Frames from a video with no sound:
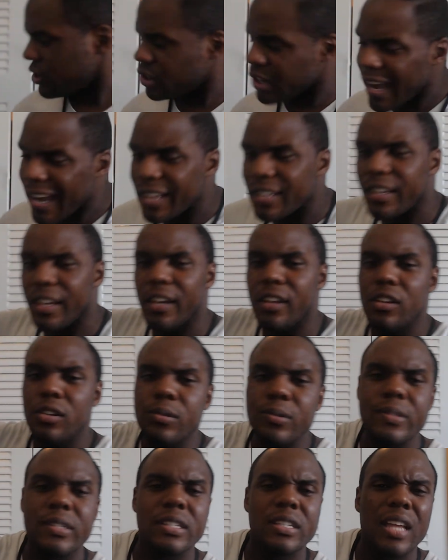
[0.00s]
Jack
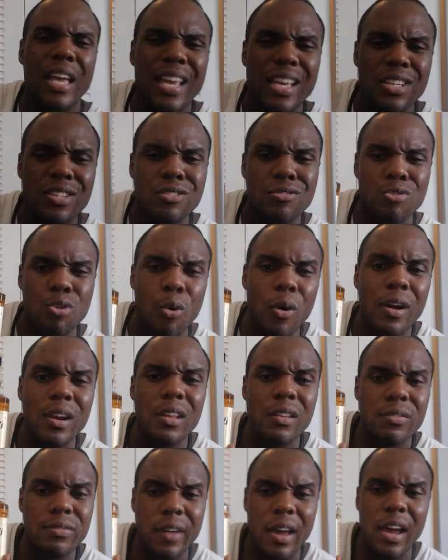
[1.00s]
Daniels is like
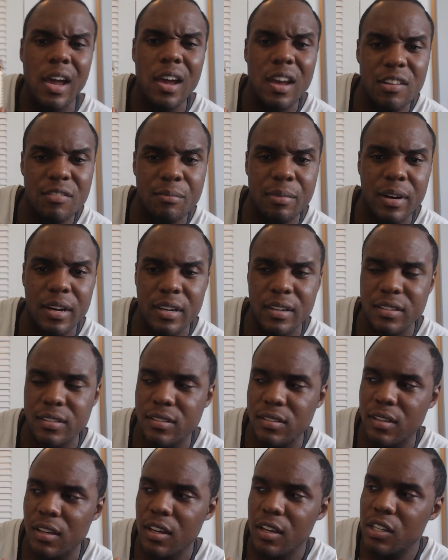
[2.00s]
$25,
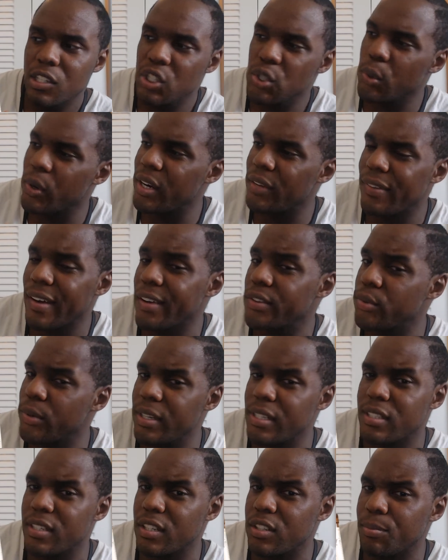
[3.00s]
25,
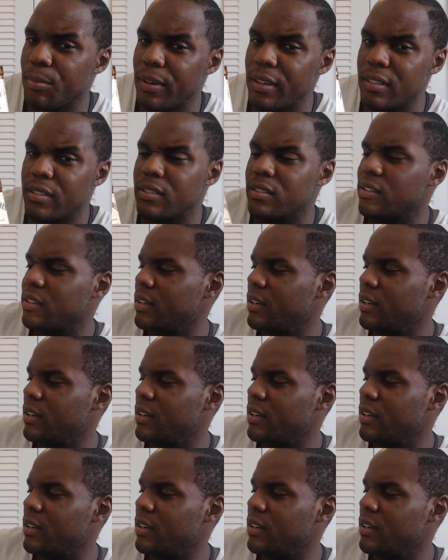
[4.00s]
$26.